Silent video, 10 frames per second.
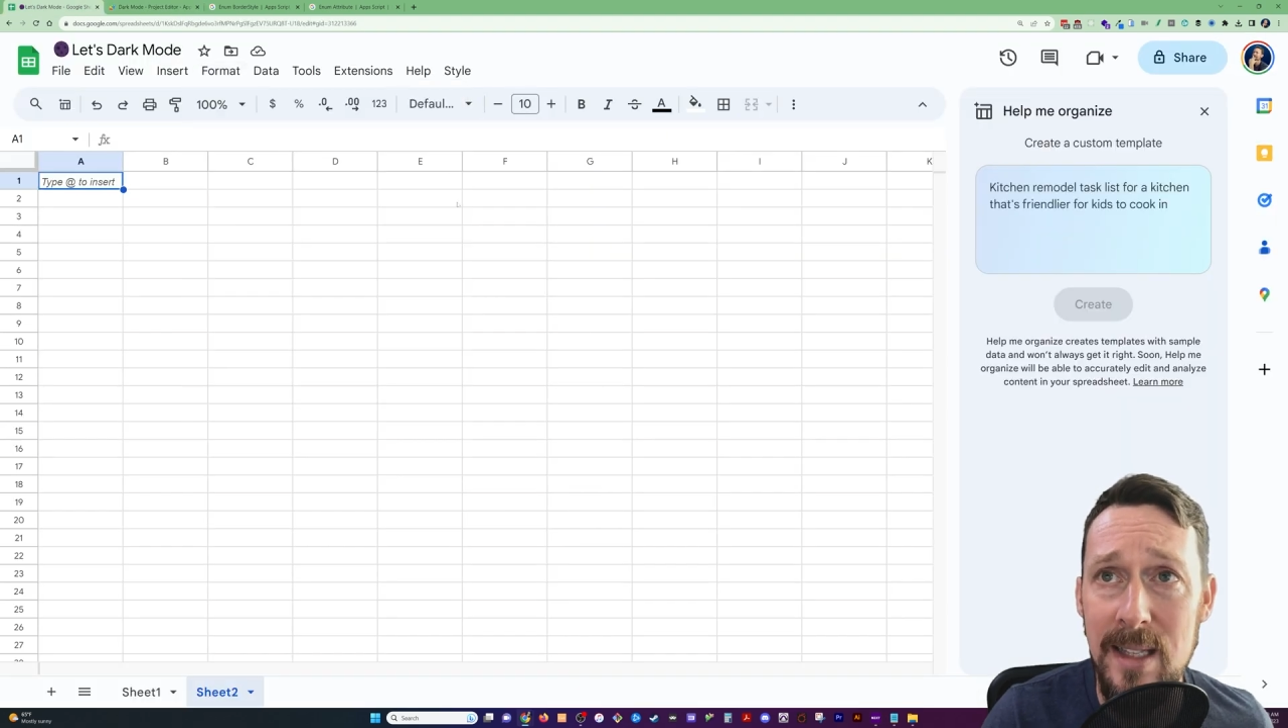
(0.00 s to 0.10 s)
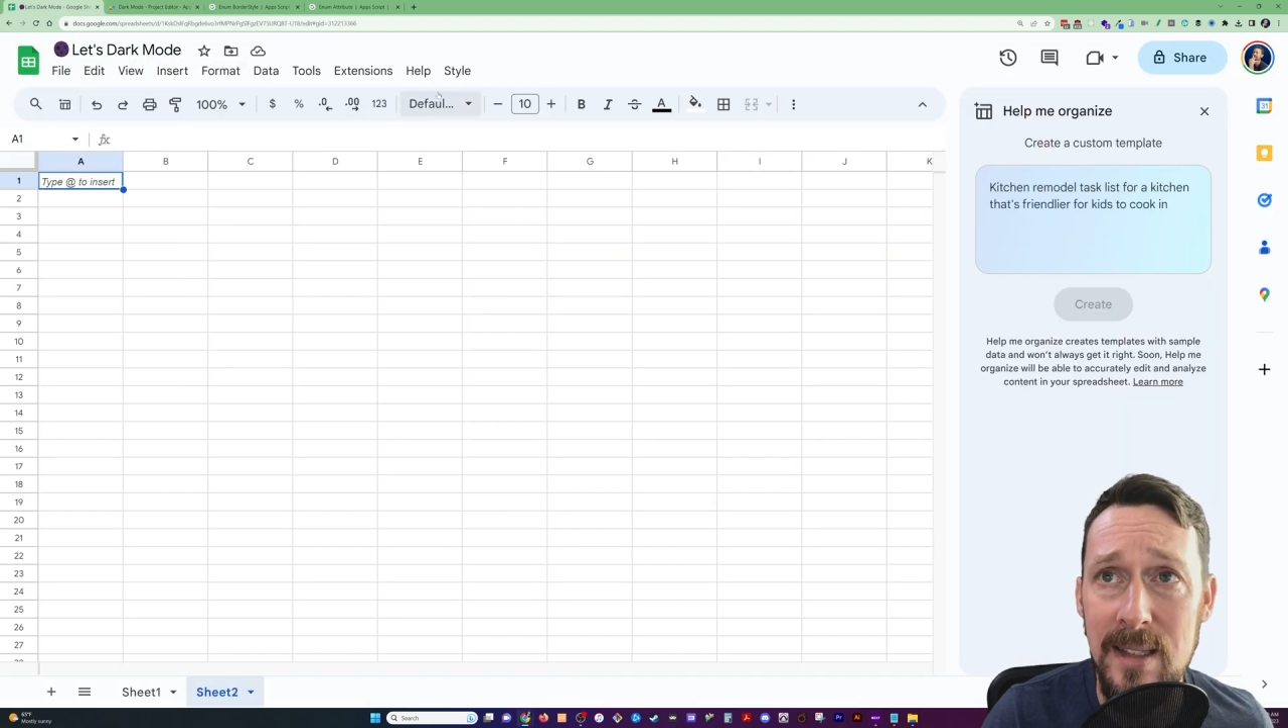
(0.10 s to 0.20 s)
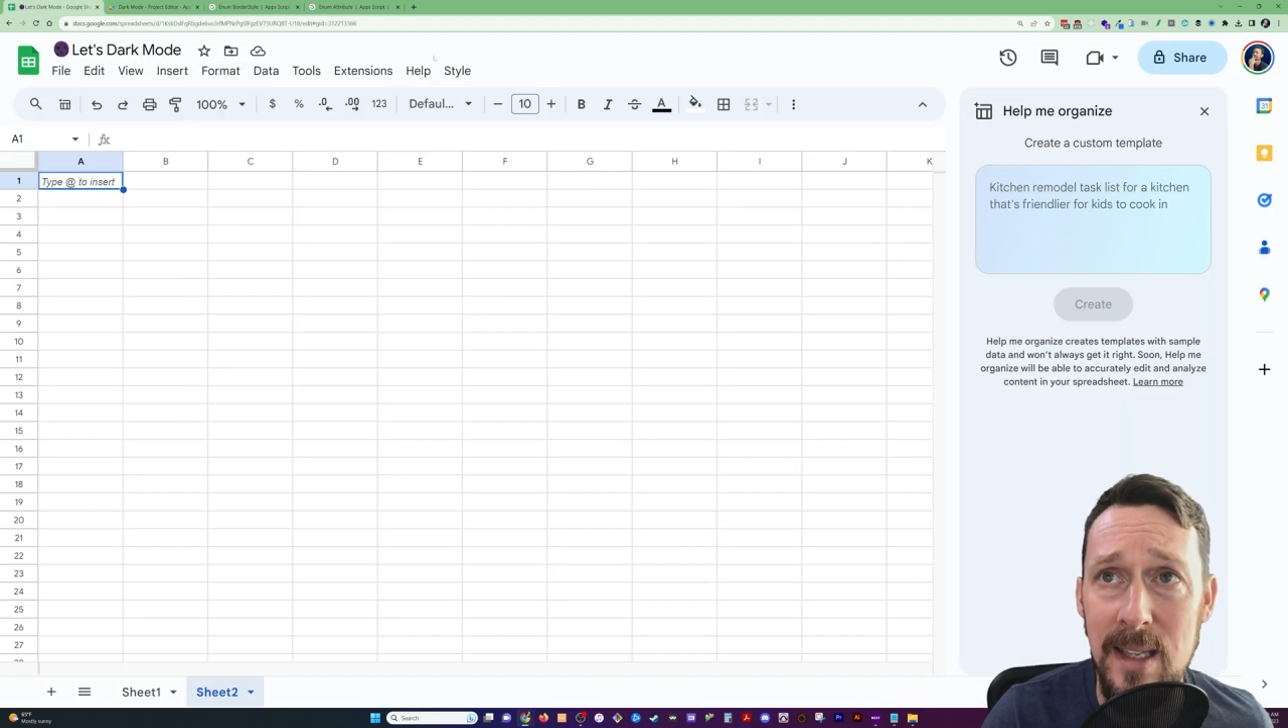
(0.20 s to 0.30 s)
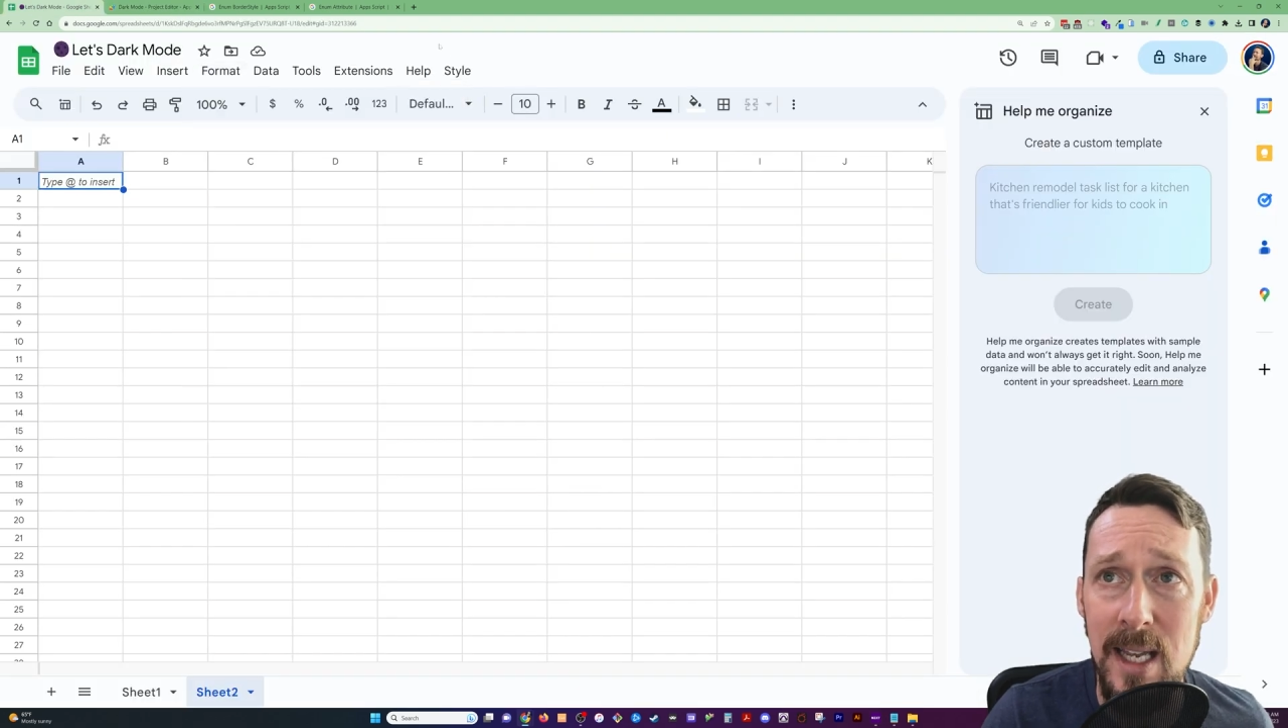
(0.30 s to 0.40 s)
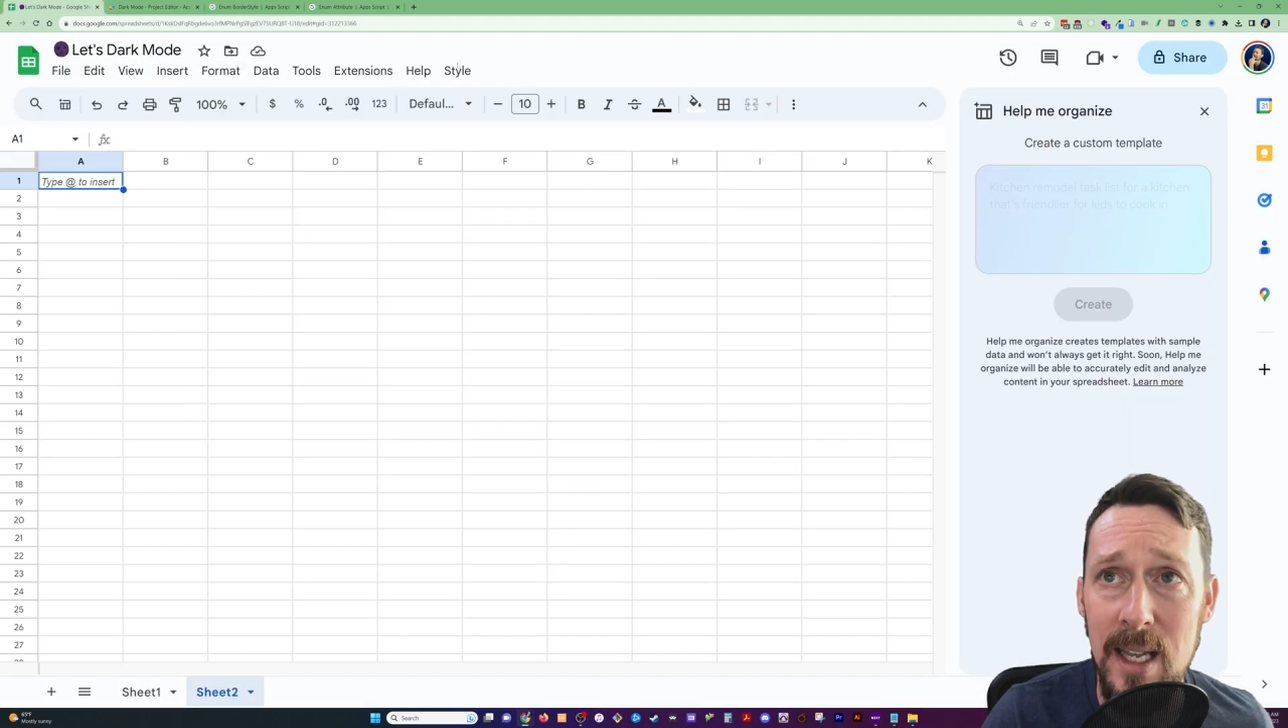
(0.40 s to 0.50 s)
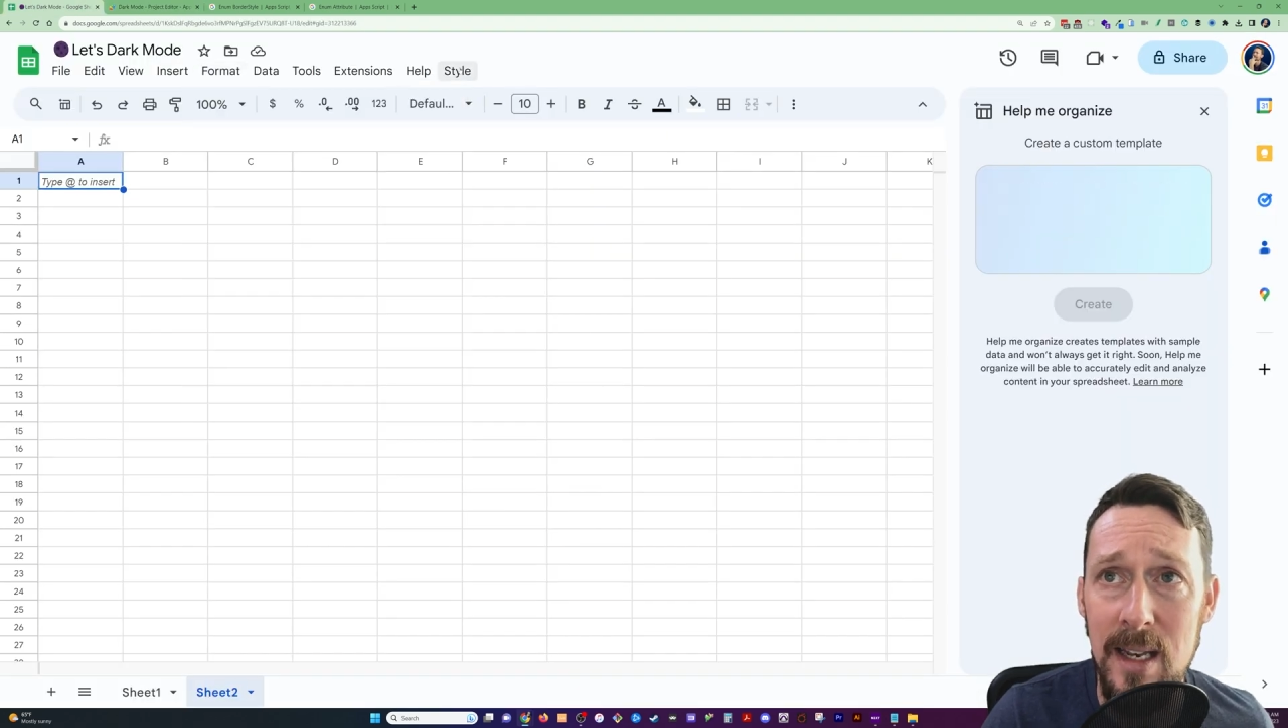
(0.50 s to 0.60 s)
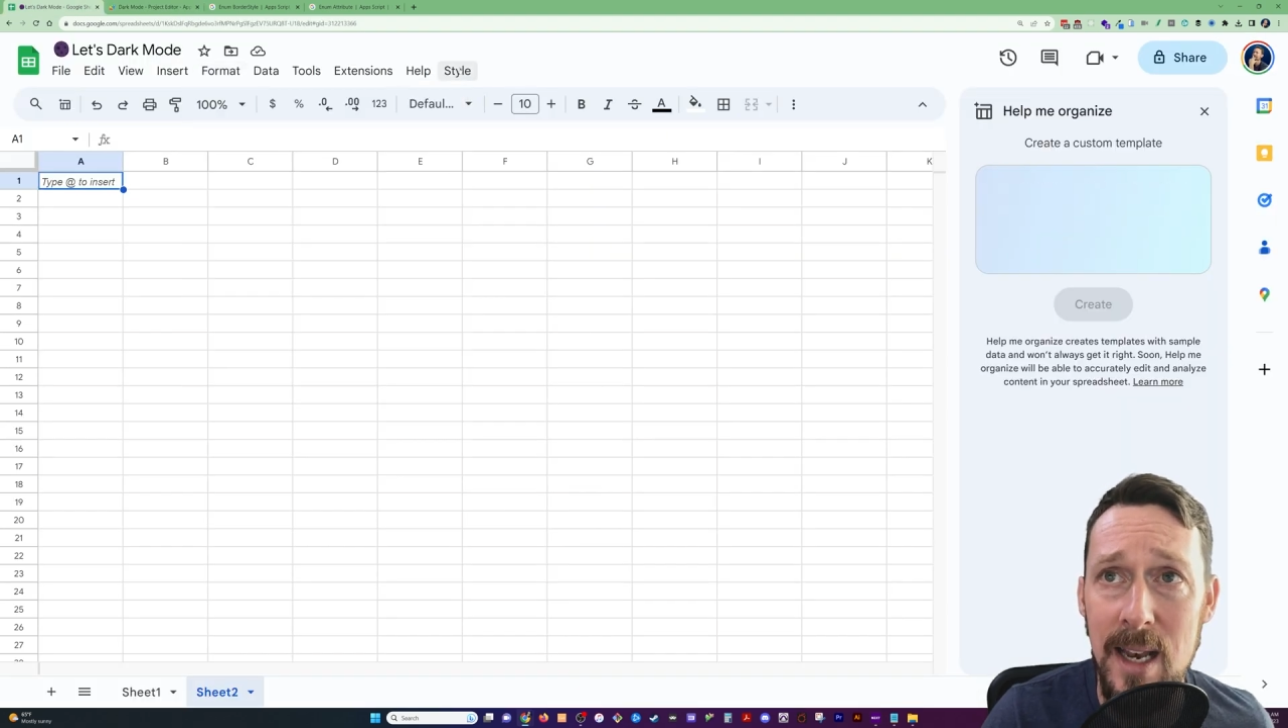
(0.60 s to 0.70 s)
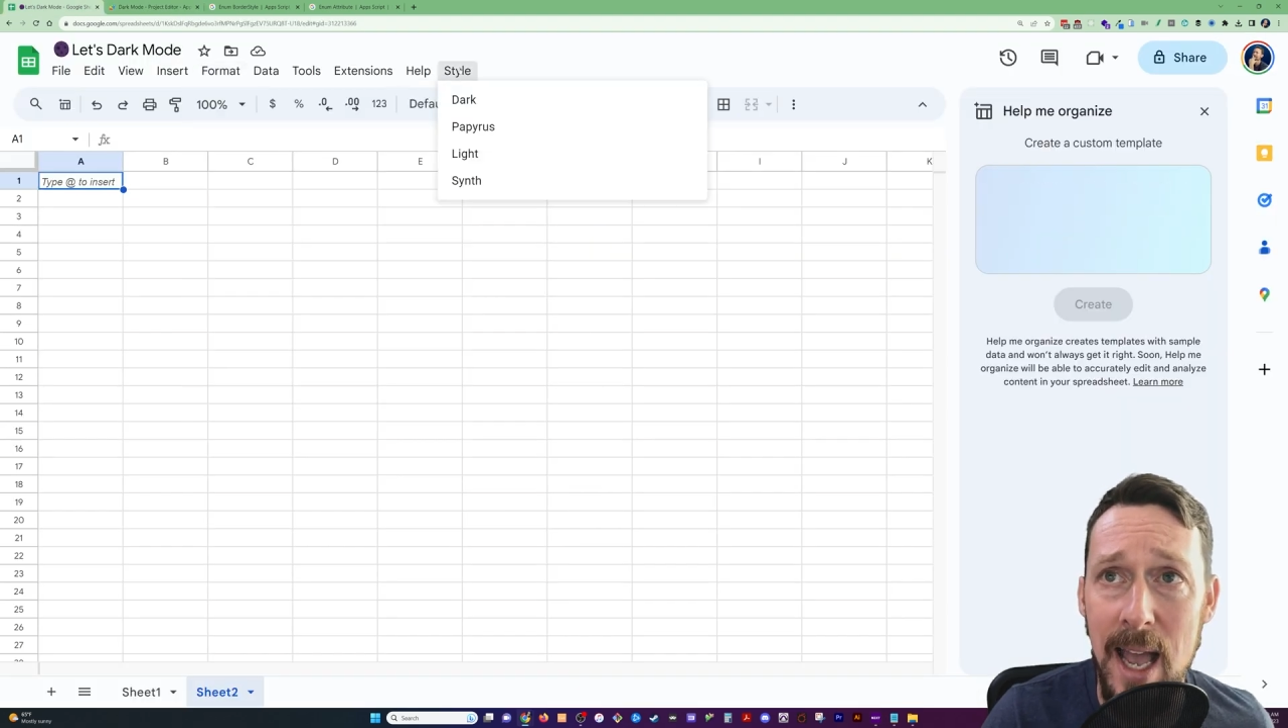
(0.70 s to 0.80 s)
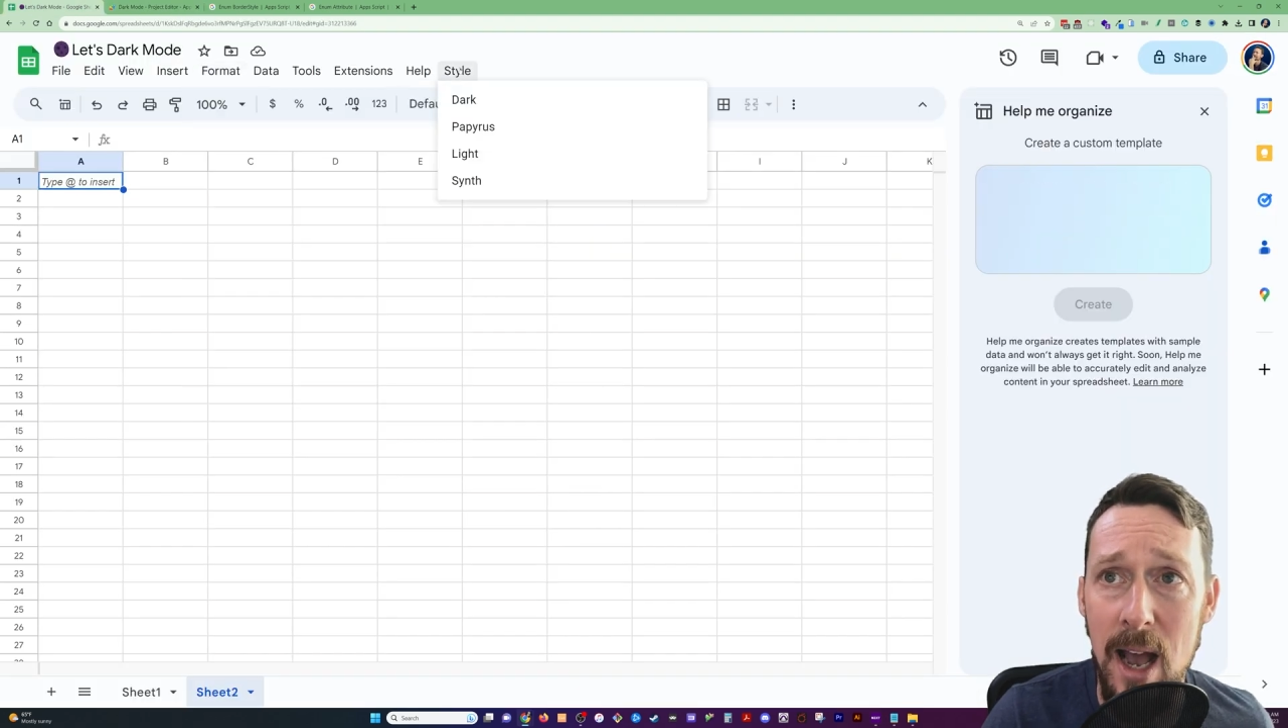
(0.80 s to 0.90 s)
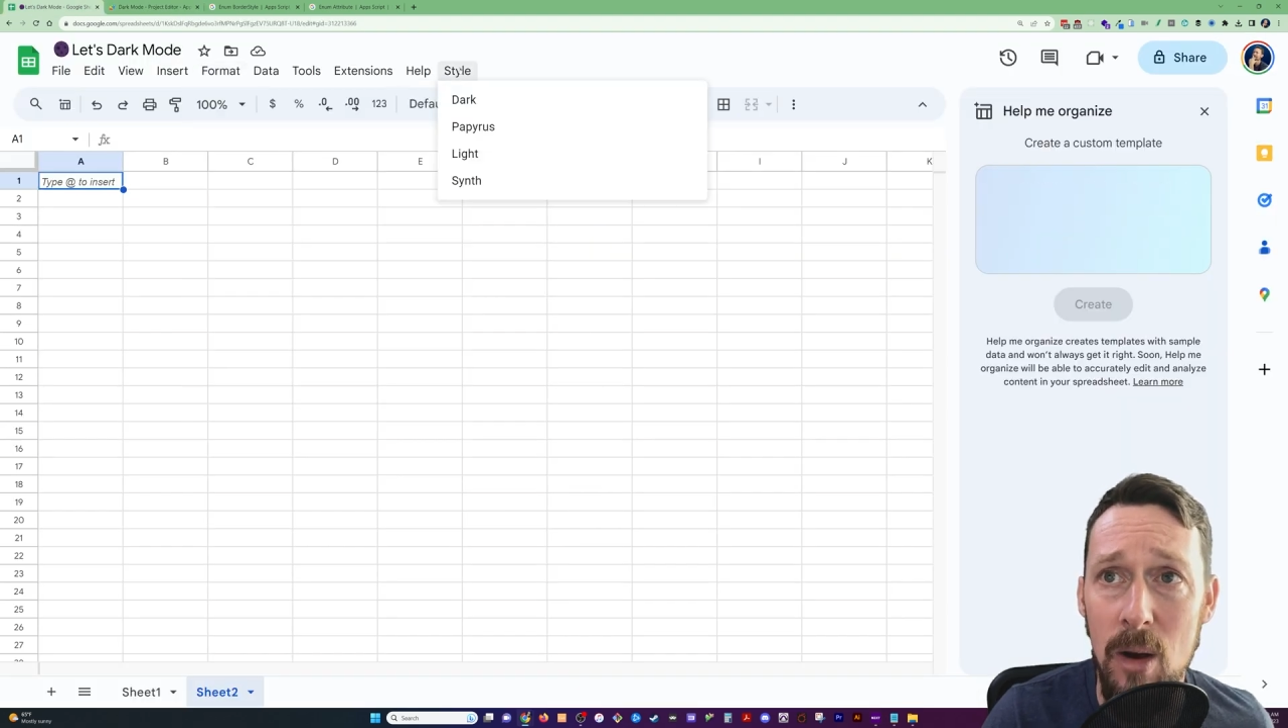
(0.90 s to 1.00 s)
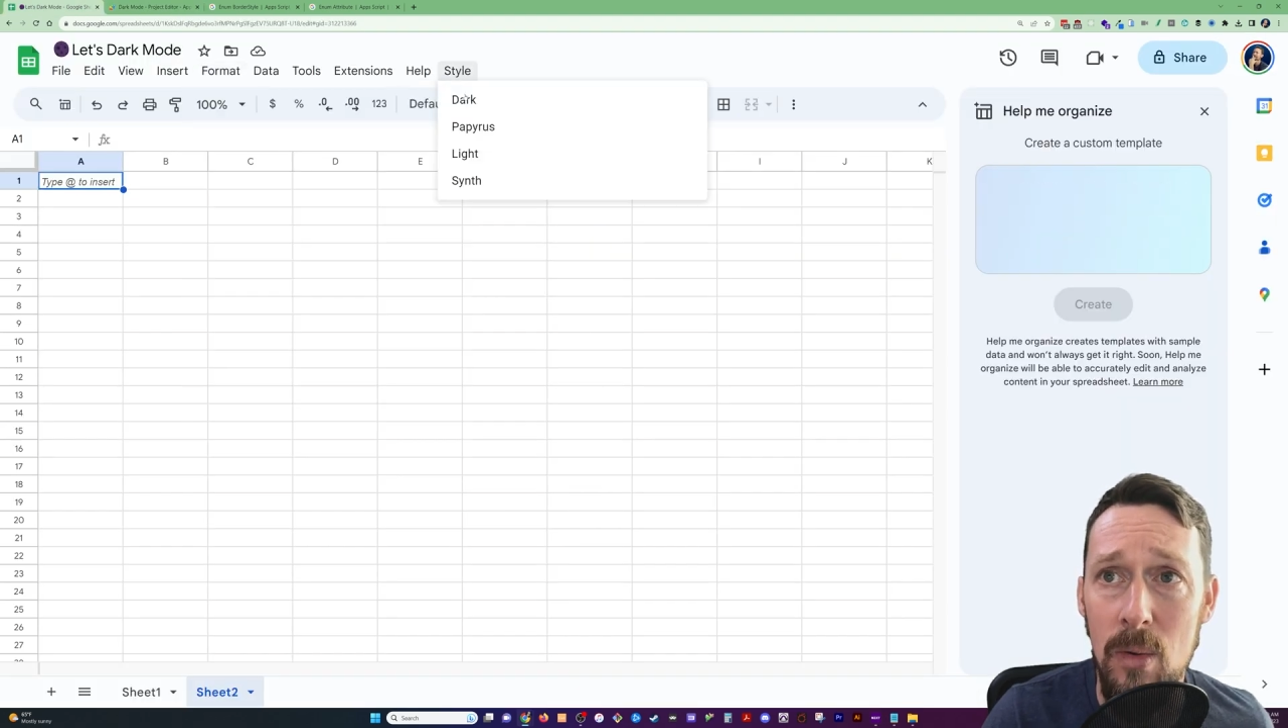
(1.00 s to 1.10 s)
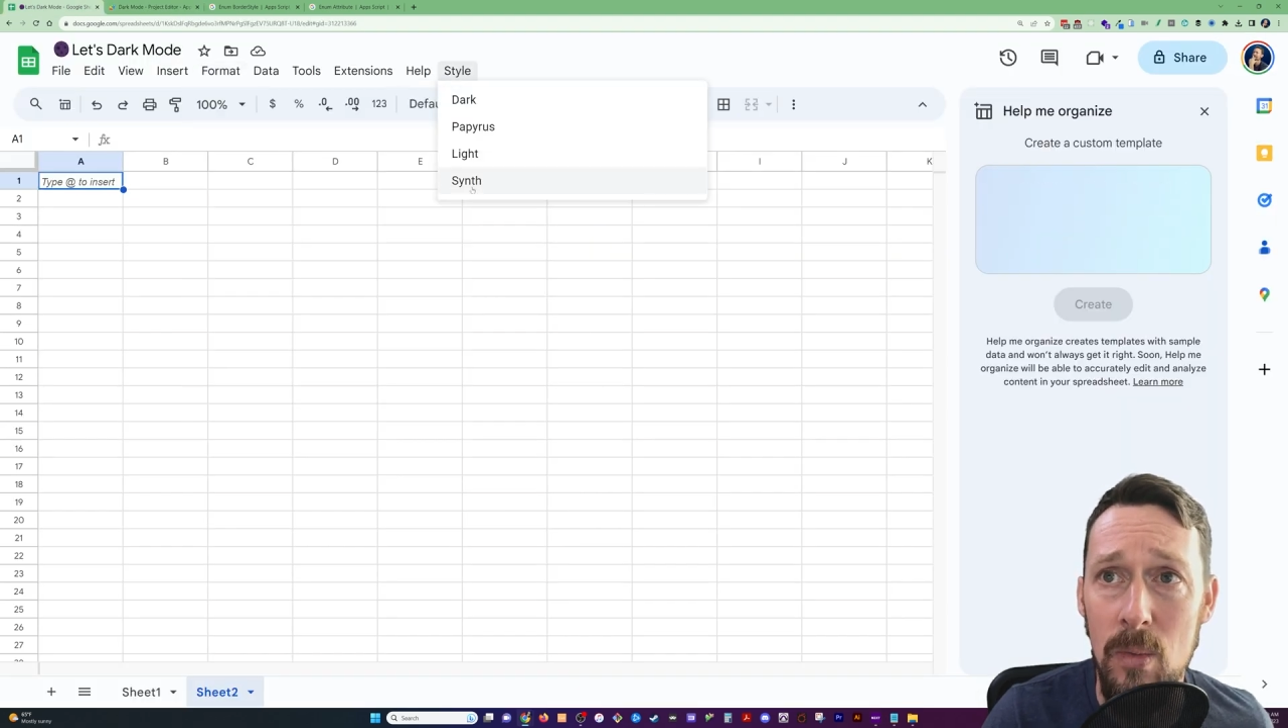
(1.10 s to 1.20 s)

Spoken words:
see it now